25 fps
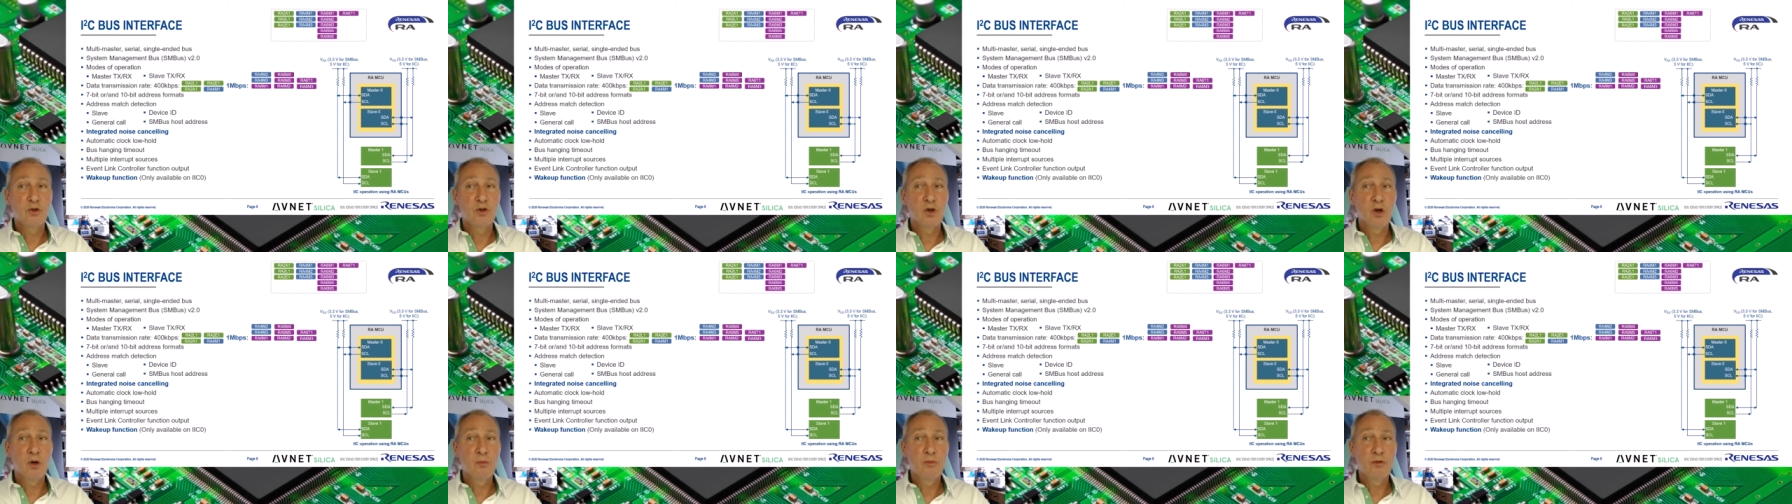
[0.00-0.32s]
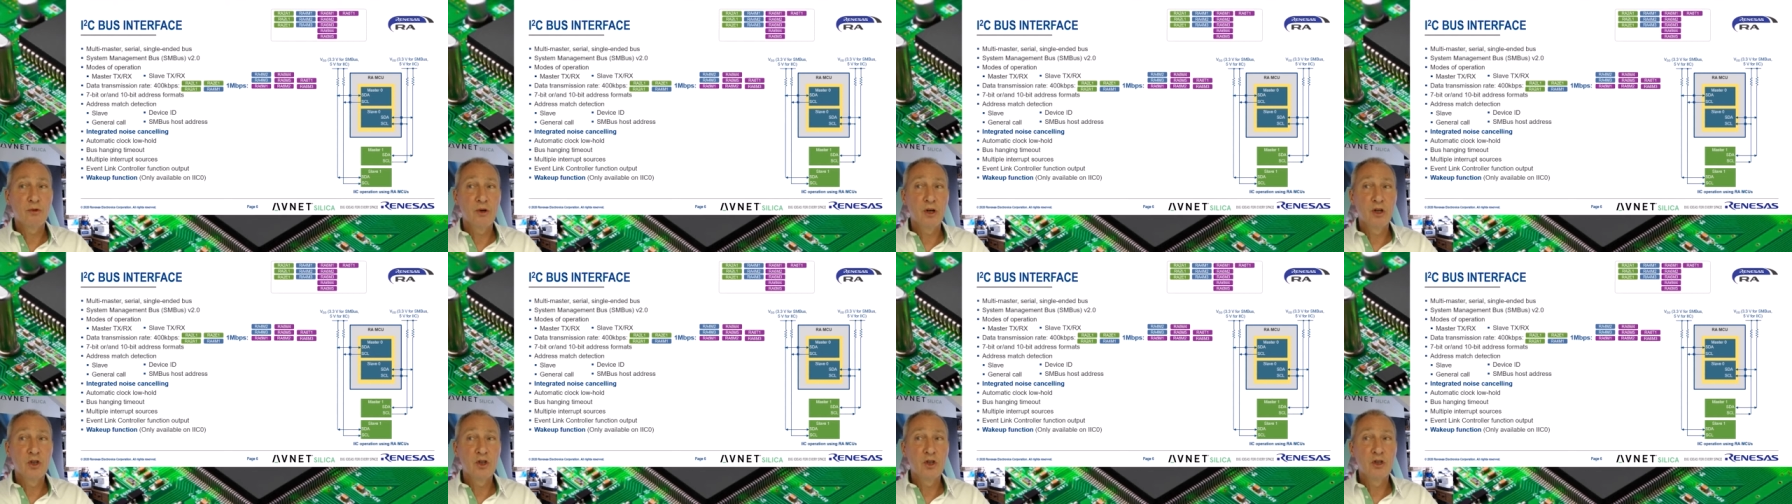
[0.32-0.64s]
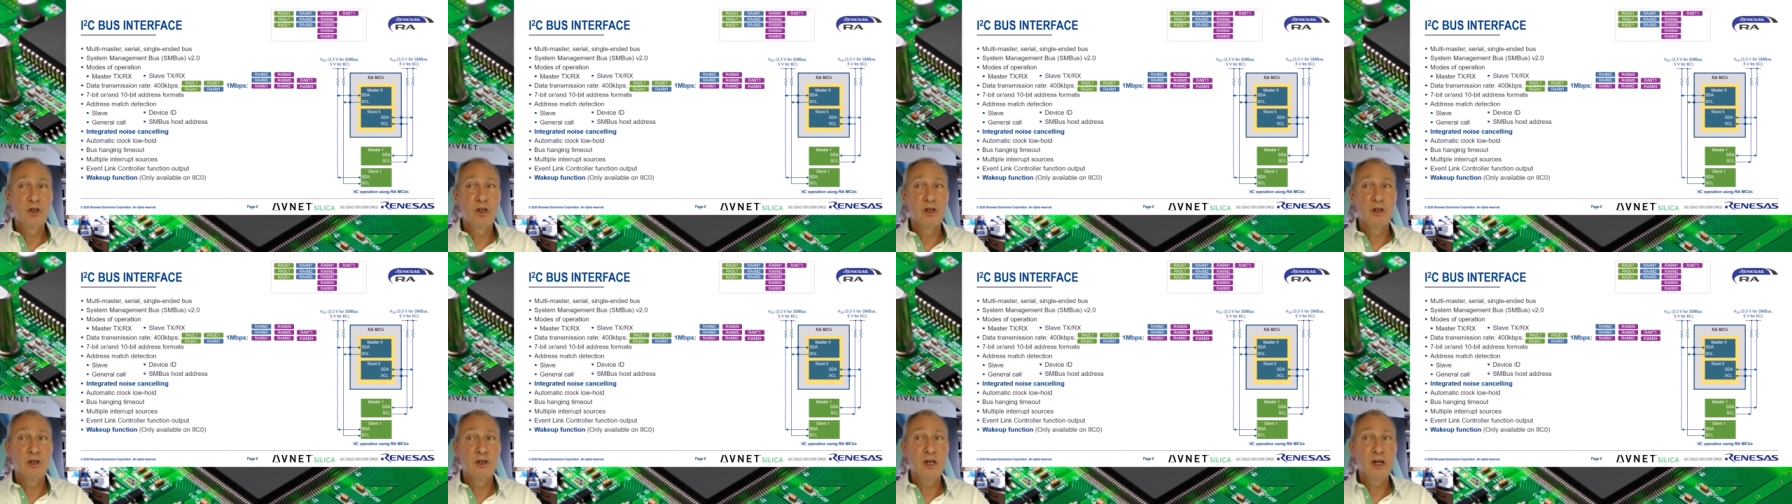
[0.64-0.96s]
operation
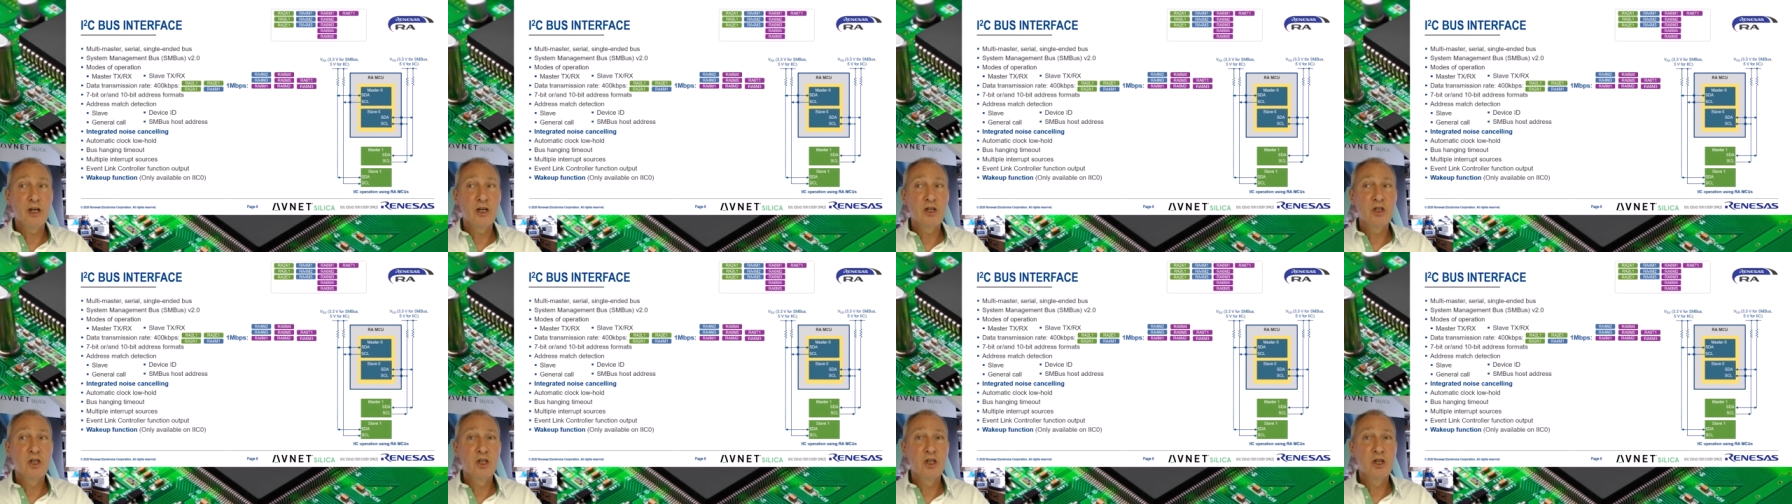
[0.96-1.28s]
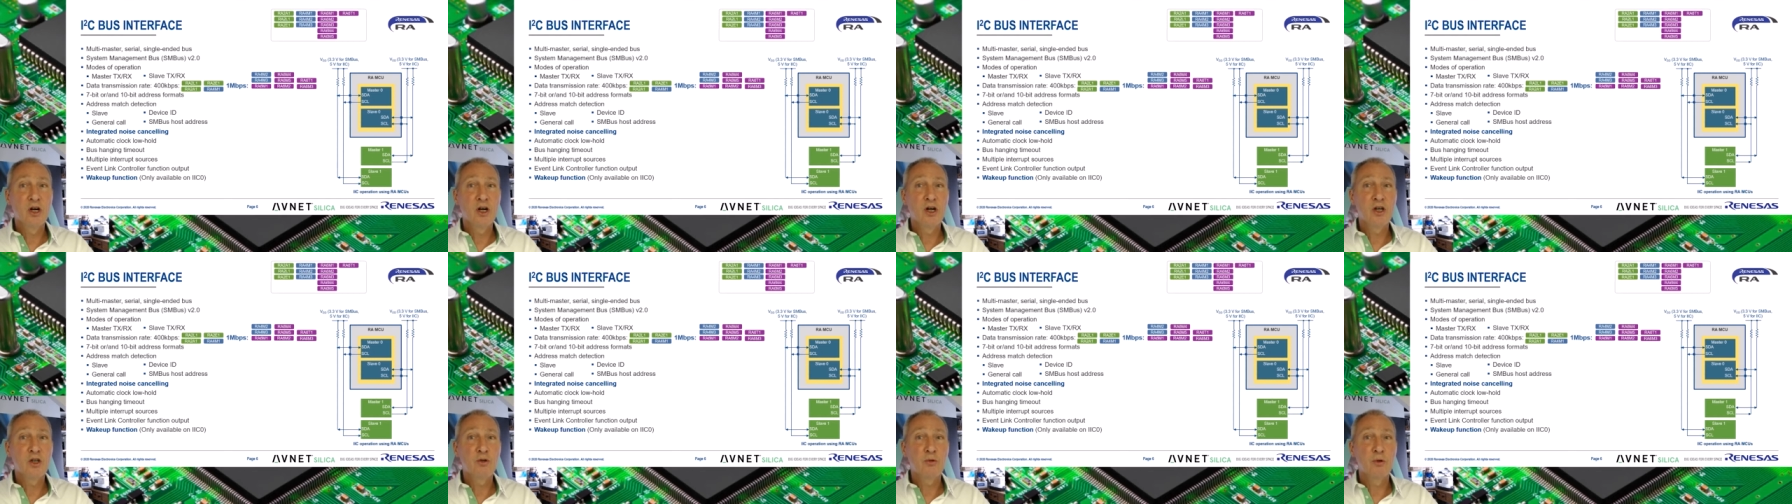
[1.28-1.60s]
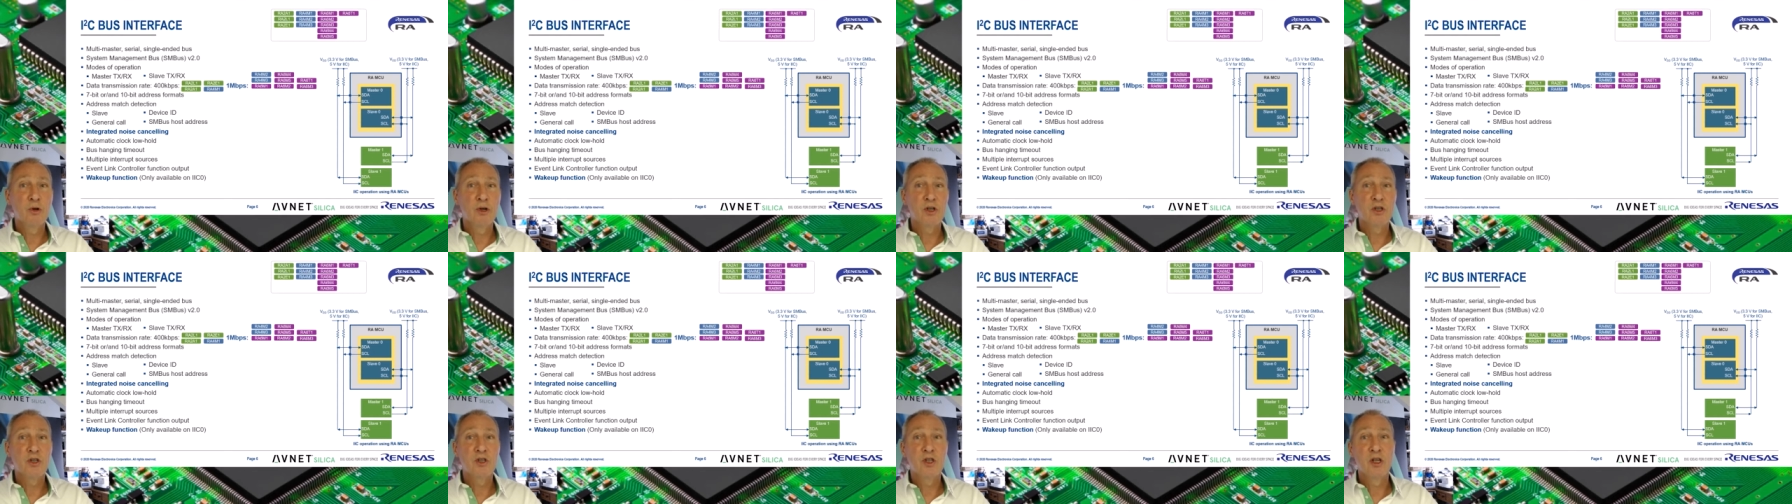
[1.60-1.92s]
in legacy I two
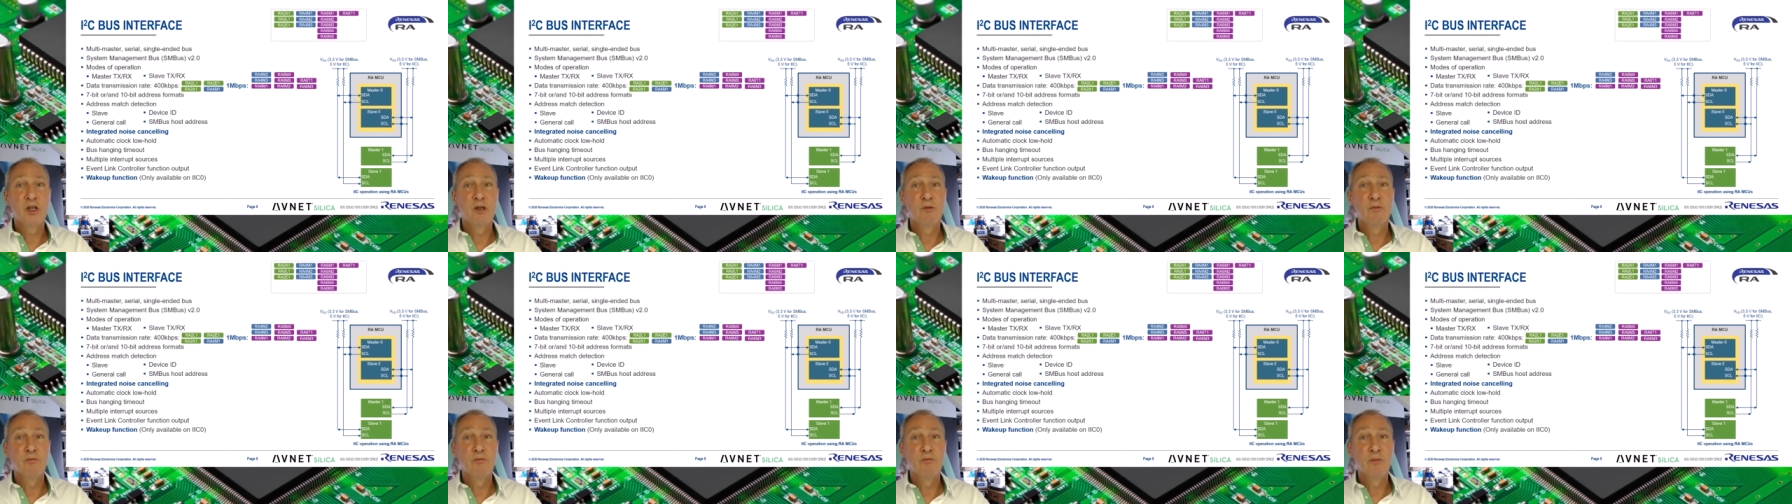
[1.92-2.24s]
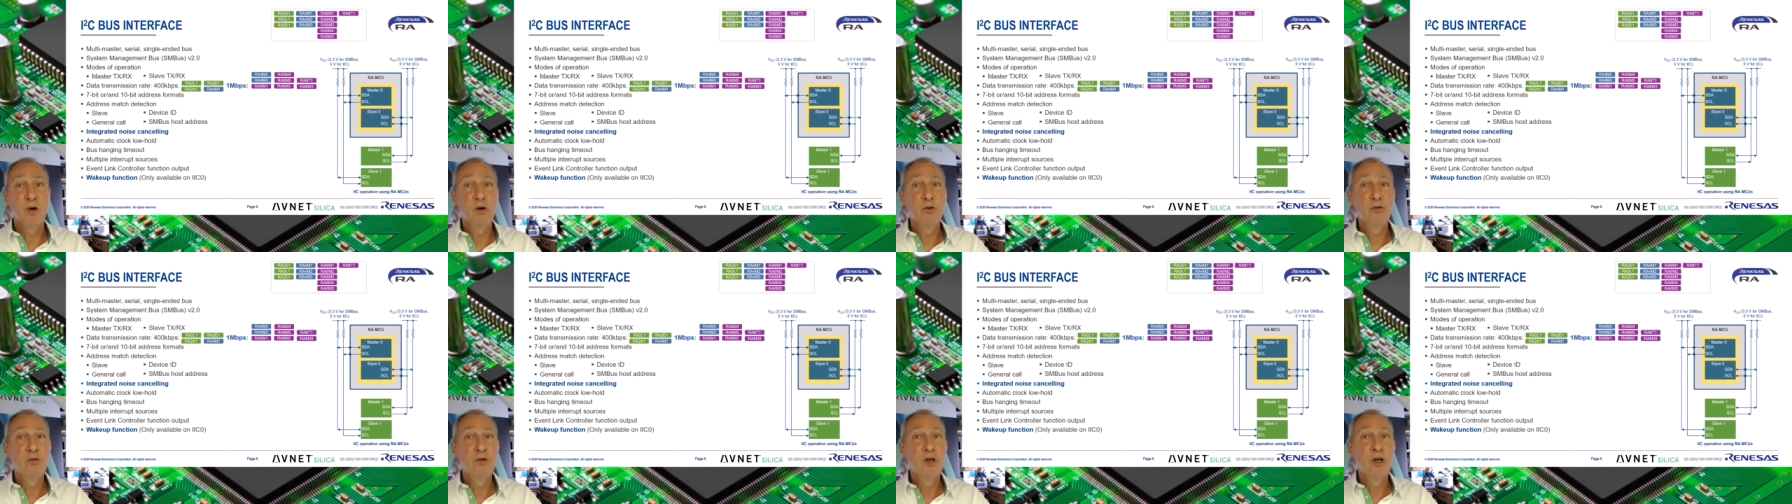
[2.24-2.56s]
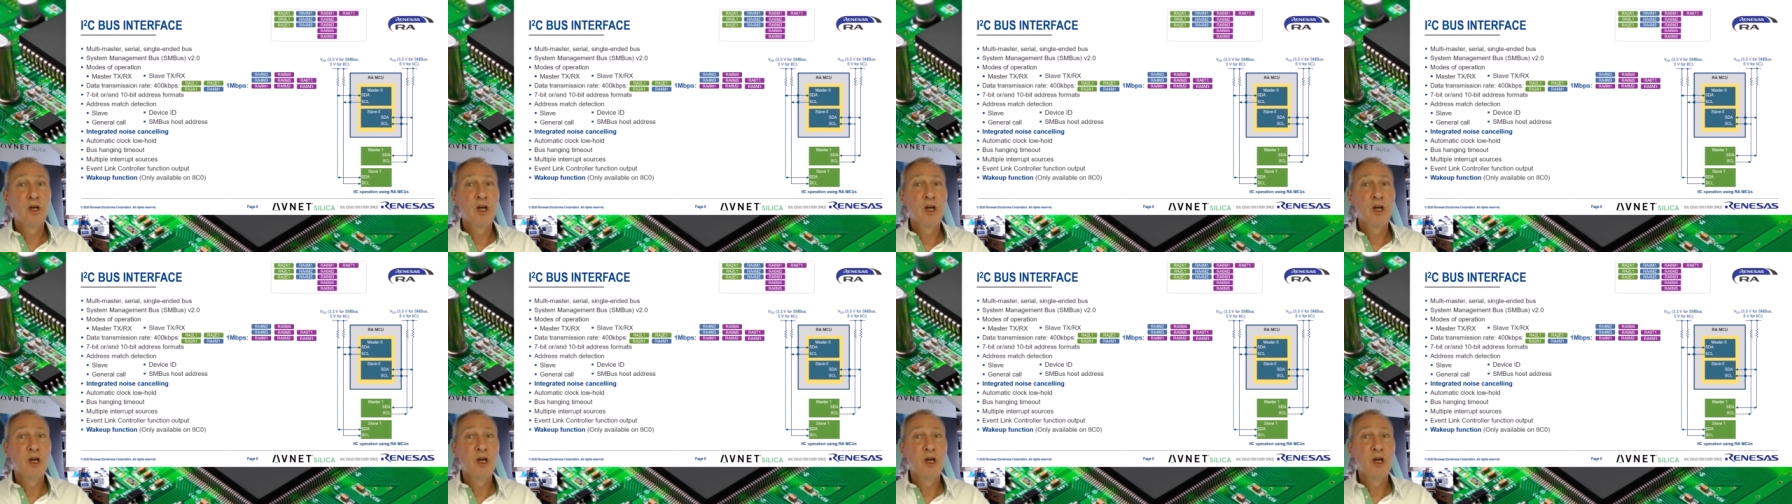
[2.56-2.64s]
C mode